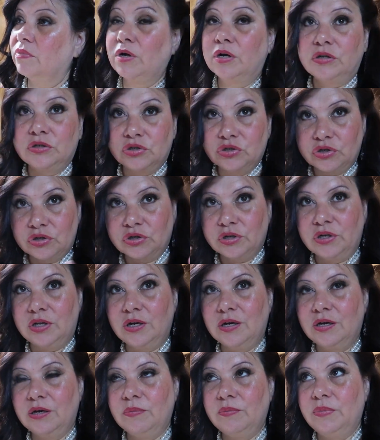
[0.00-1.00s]
Culture
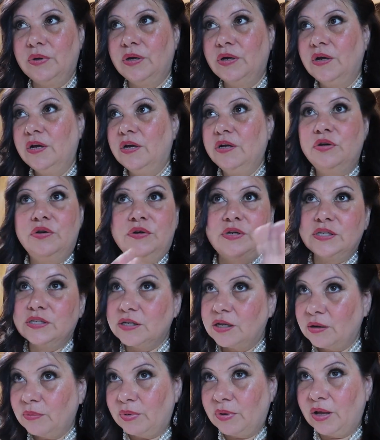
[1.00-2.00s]
Club, New
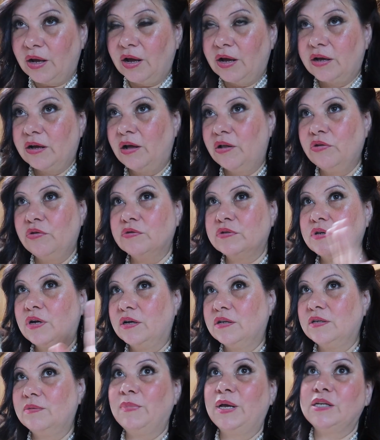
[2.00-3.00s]
Kids on the Block, all those
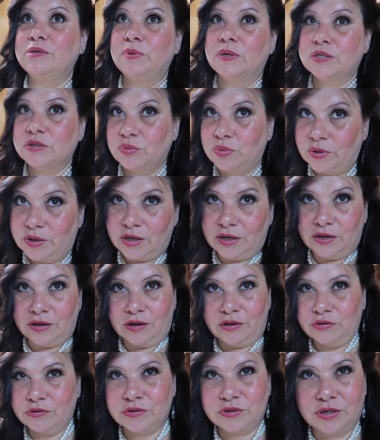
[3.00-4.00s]
Matchbox 20,
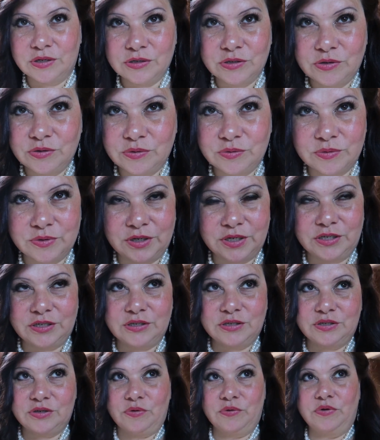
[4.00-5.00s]
all those concerts were like
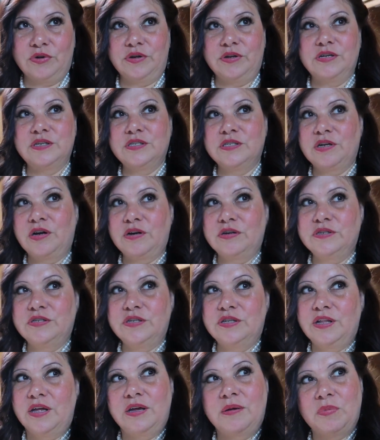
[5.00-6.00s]
so good. It's hard
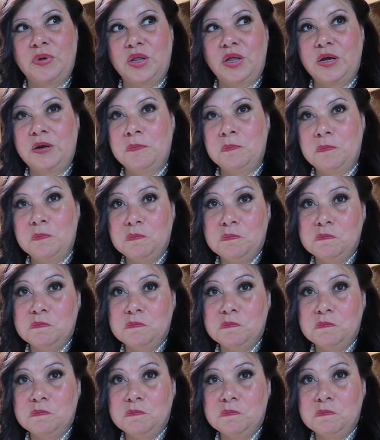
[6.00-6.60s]
to like be like,